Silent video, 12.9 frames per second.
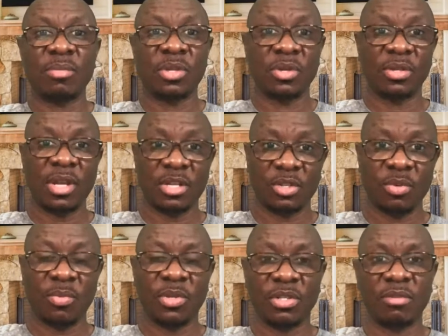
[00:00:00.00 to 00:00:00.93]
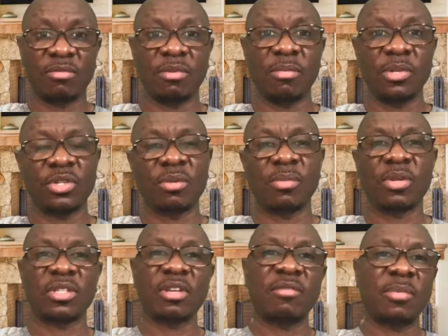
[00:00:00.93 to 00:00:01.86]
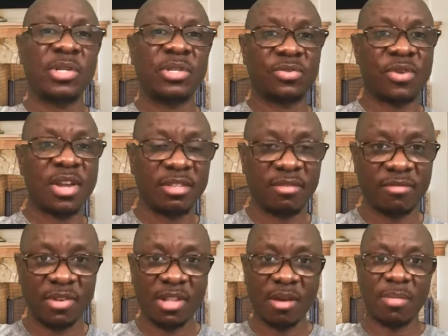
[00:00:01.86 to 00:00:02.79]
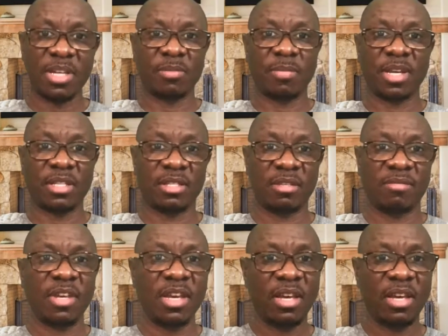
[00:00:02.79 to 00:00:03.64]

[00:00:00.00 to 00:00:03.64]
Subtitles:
because there's so much information, because everybody's writing from their perspective.